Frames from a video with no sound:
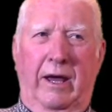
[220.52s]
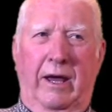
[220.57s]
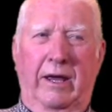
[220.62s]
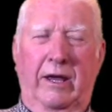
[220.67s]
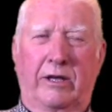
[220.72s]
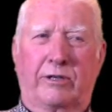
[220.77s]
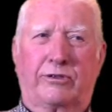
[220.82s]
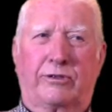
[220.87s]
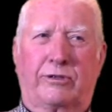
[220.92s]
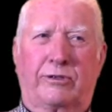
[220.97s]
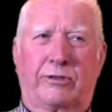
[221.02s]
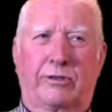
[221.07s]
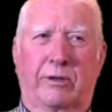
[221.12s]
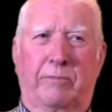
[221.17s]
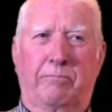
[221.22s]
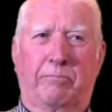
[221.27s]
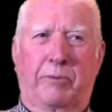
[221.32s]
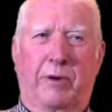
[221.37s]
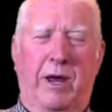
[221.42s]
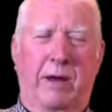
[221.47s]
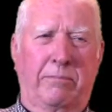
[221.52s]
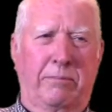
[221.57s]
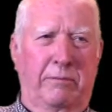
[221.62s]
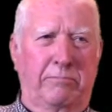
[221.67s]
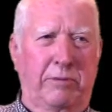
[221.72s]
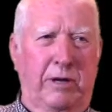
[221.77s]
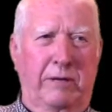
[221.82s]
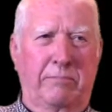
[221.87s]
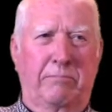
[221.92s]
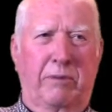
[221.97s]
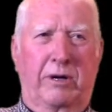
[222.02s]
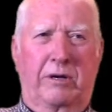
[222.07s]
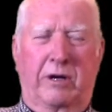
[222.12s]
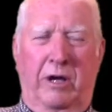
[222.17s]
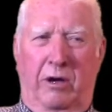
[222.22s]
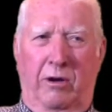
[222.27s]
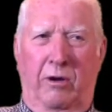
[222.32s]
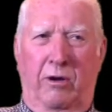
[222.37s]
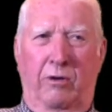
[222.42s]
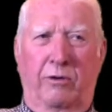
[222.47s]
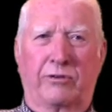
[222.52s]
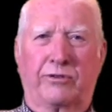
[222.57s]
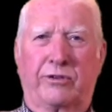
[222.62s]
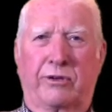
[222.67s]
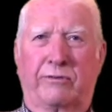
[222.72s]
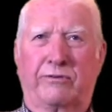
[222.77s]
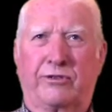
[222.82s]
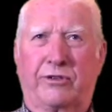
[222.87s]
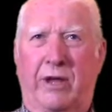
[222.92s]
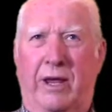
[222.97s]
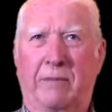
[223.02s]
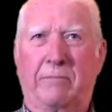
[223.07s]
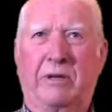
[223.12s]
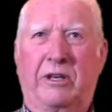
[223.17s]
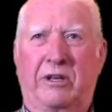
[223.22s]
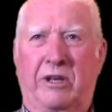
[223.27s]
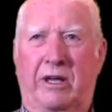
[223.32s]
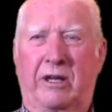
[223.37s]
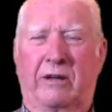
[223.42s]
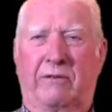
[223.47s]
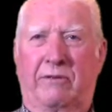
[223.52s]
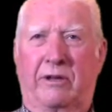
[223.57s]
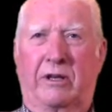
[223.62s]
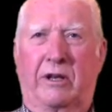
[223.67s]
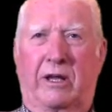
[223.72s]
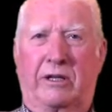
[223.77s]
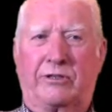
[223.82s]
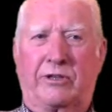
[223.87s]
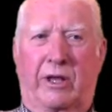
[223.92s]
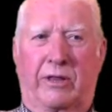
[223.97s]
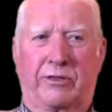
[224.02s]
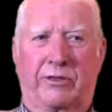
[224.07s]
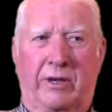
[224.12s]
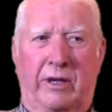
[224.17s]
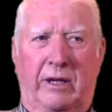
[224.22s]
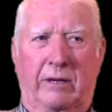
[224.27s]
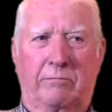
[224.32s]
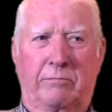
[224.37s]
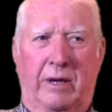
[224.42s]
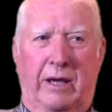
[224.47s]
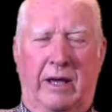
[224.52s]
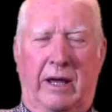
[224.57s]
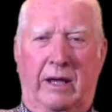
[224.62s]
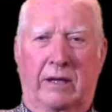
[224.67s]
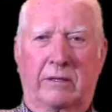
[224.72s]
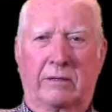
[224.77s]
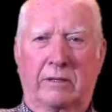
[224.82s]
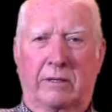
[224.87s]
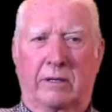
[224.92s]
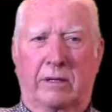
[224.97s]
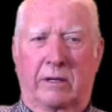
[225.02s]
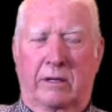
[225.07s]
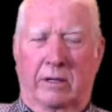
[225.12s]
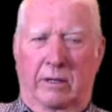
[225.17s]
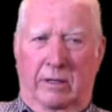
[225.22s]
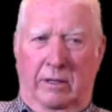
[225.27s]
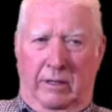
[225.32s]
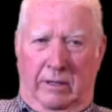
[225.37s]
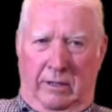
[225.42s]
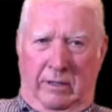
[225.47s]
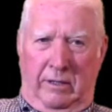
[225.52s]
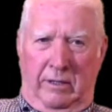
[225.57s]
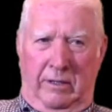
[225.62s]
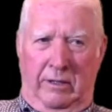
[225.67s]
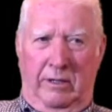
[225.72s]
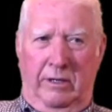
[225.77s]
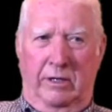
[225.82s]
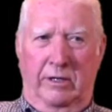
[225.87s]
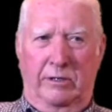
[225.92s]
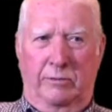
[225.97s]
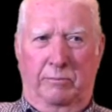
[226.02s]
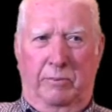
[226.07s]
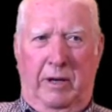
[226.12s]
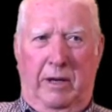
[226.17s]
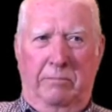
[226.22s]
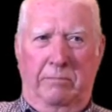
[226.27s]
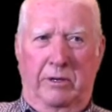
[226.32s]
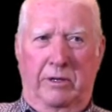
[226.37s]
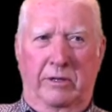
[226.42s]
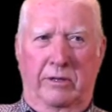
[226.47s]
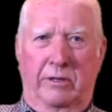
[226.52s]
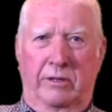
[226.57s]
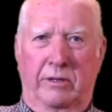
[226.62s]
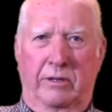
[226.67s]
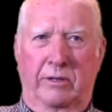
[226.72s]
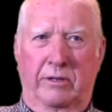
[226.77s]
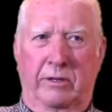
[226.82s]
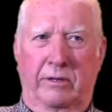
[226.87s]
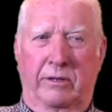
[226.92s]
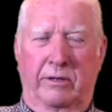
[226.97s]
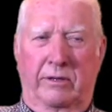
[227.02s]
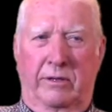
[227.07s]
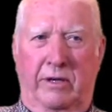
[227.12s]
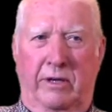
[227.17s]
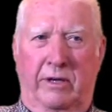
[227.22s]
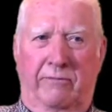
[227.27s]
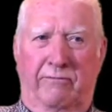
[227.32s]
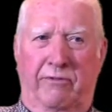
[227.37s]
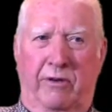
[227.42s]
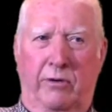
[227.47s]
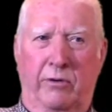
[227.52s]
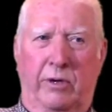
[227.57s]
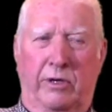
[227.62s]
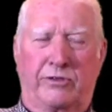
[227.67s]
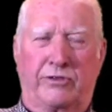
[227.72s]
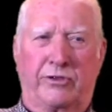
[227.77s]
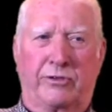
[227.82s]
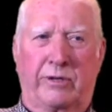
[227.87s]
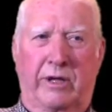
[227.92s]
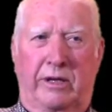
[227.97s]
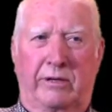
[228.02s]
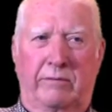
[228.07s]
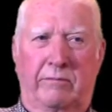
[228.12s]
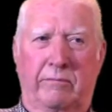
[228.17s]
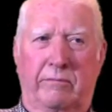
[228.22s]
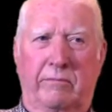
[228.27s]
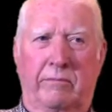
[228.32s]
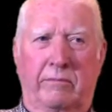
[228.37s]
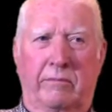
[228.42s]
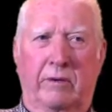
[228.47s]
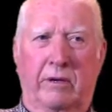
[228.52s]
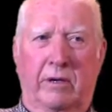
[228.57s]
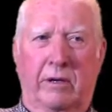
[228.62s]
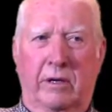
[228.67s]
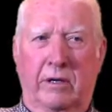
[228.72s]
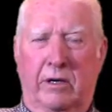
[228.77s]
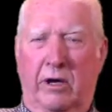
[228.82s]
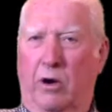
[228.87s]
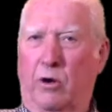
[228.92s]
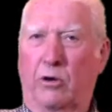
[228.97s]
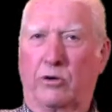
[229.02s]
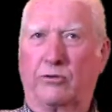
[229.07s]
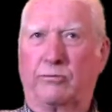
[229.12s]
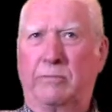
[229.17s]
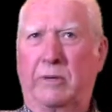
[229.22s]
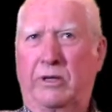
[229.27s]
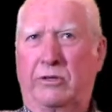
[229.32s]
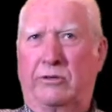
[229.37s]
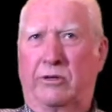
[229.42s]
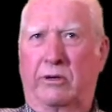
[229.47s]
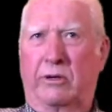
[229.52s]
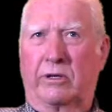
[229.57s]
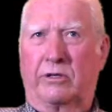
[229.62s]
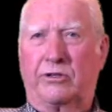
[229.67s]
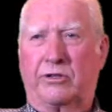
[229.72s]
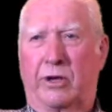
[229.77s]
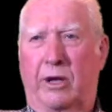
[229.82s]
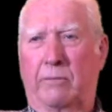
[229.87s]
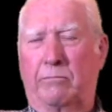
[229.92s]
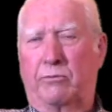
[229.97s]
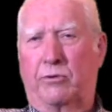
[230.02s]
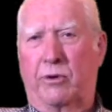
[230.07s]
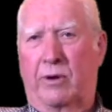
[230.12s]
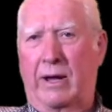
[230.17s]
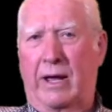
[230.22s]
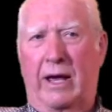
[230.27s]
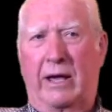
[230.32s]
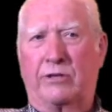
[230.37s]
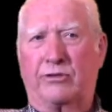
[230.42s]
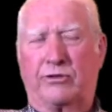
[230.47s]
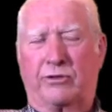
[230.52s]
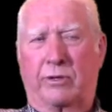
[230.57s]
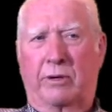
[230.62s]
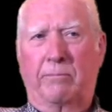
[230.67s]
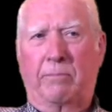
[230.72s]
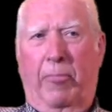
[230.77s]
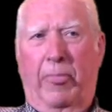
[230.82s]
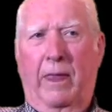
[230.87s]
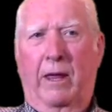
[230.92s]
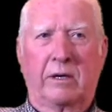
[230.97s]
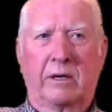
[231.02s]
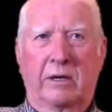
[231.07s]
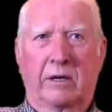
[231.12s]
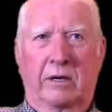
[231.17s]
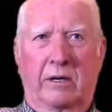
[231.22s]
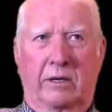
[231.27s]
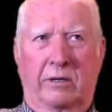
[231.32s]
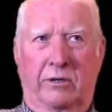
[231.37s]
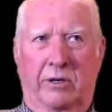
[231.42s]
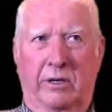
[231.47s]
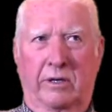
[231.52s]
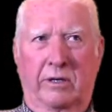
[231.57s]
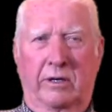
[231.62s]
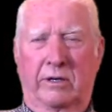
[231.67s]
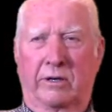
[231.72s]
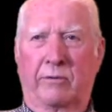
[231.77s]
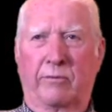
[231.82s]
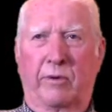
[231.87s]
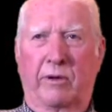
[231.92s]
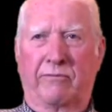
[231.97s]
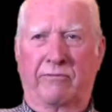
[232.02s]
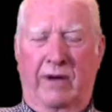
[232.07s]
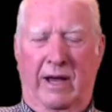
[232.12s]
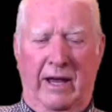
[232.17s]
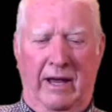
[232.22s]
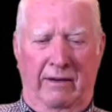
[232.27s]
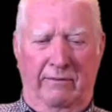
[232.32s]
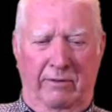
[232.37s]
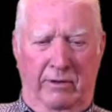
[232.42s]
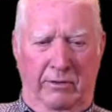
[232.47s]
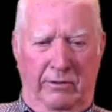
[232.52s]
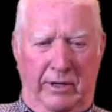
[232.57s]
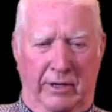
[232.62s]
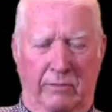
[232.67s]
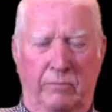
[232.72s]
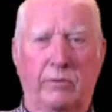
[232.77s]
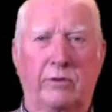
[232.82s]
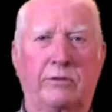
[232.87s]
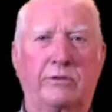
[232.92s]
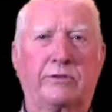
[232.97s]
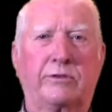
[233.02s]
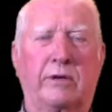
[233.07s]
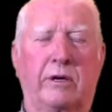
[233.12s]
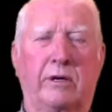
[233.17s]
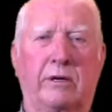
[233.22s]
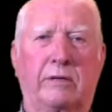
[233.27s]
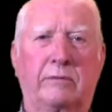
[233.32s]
it's probably because of Sammy David, as I think back, is probably the influence that caused me to accept Christ. During a revival that was